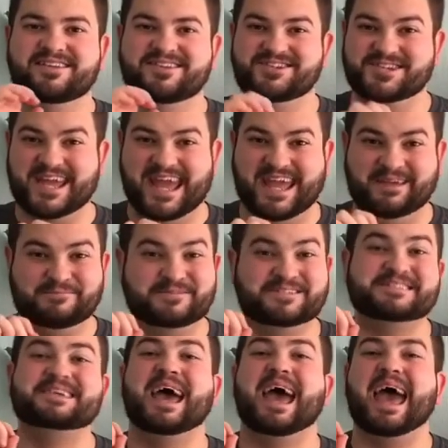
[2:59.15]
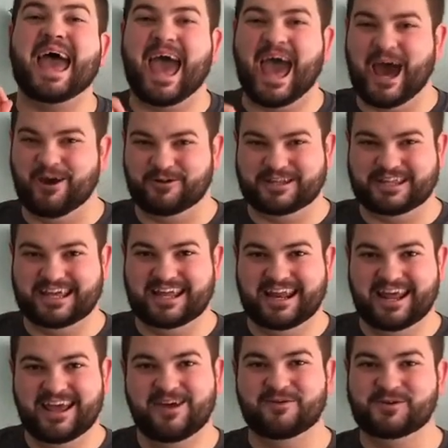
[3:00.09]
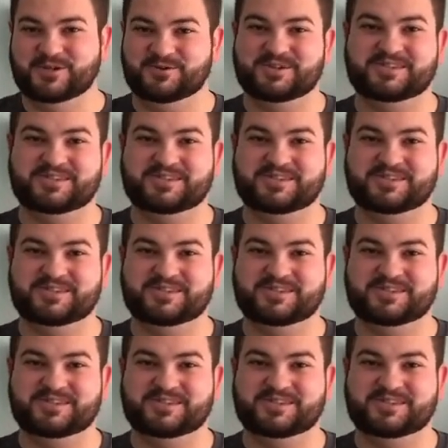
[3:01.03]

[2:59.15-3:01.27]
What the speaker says: James Howlett, which